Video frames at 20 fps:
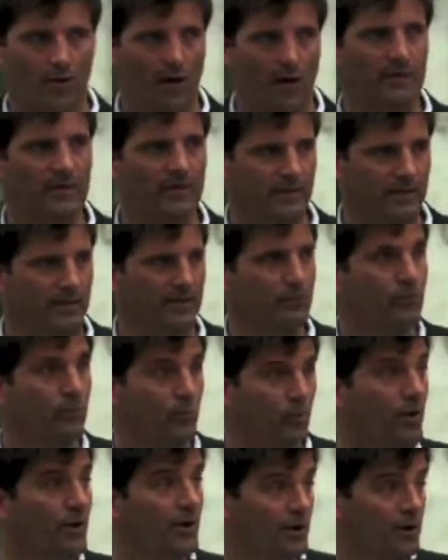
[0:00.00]
who are coming
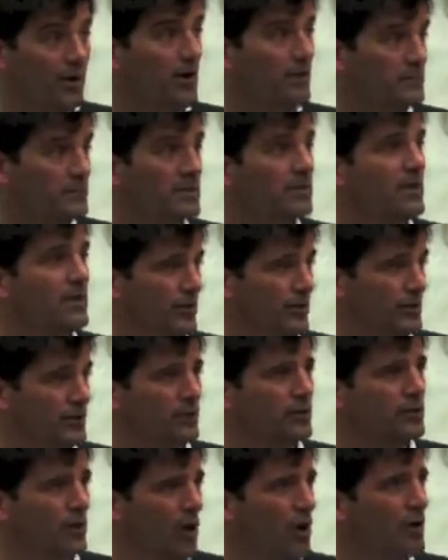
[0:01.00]
here who want to come
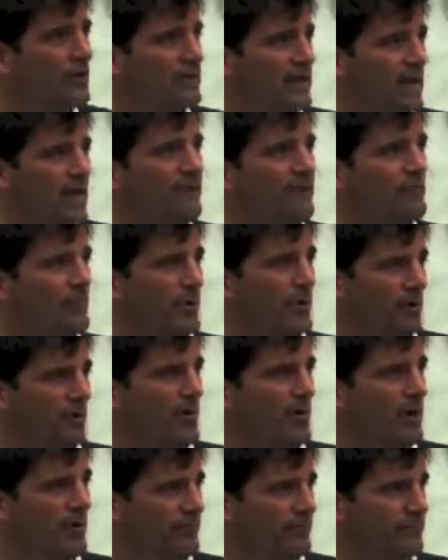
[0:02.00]
to cut your lawn and have
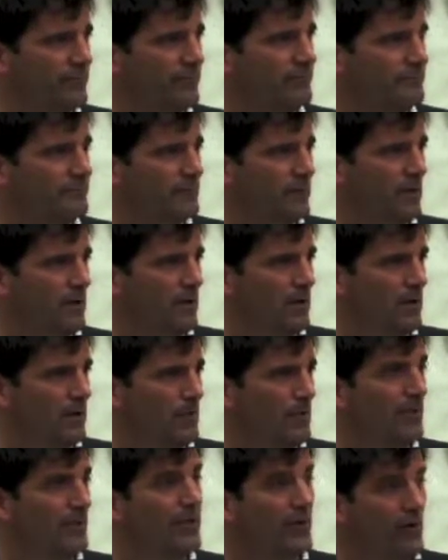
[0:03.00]
a better life.
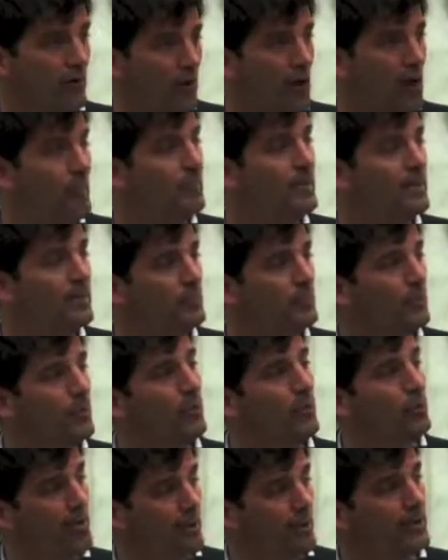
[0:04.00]
But there are
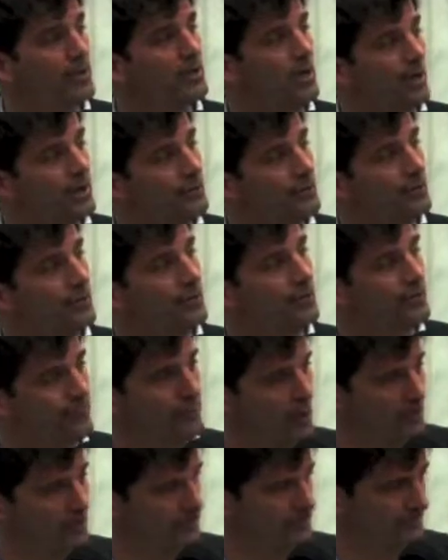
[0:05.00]
people who want to cut
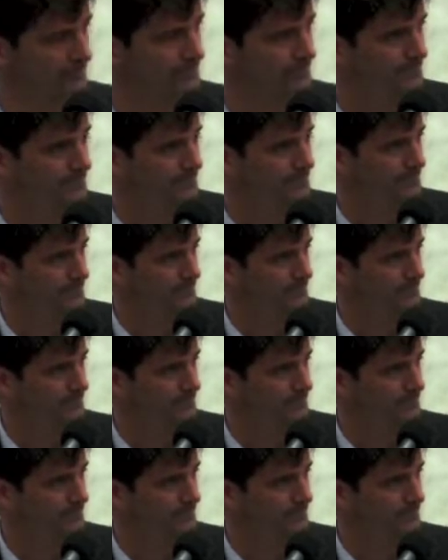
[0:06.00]
your throat.